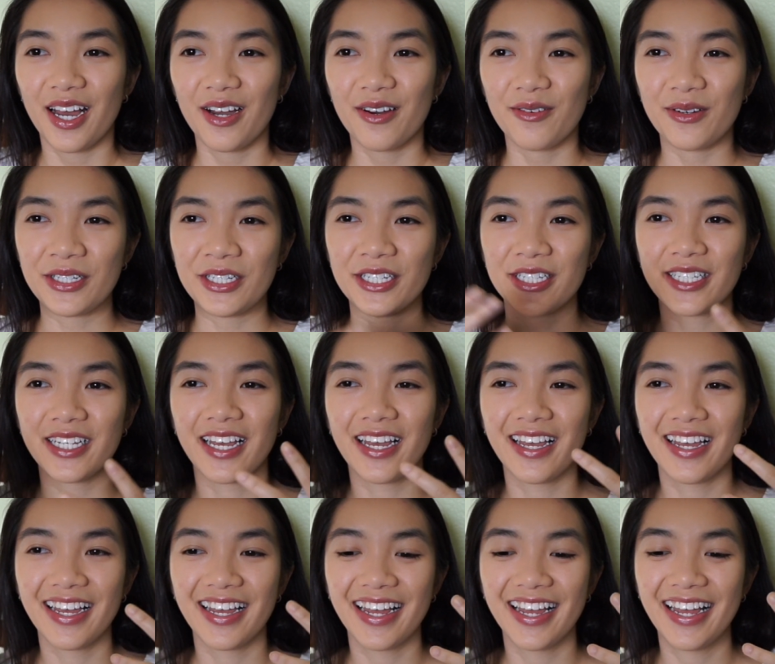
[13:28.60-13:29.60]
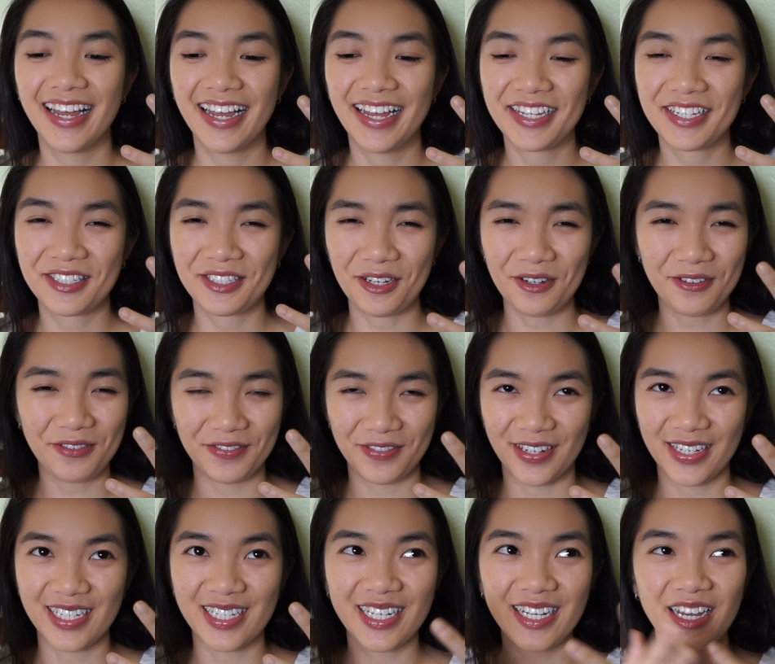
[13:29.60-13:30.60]
which is so
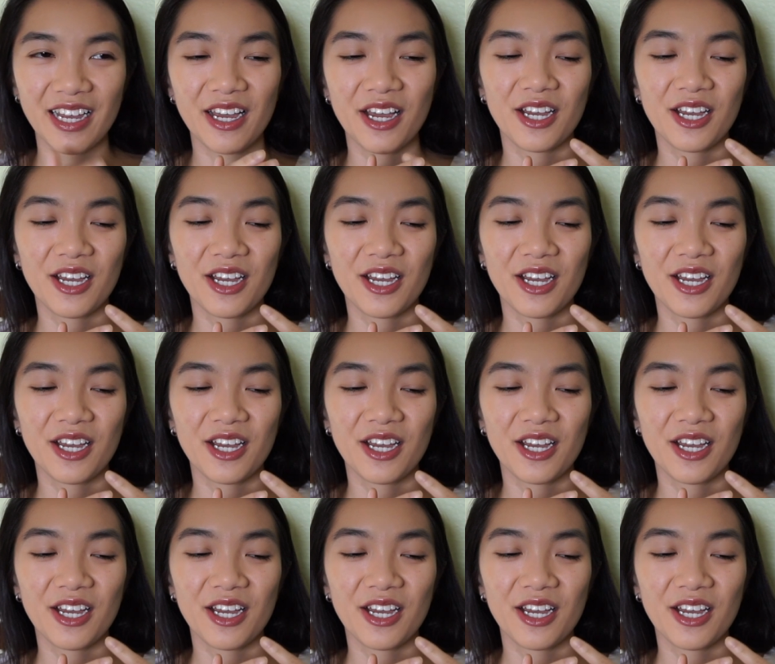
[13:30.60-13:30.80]
funny.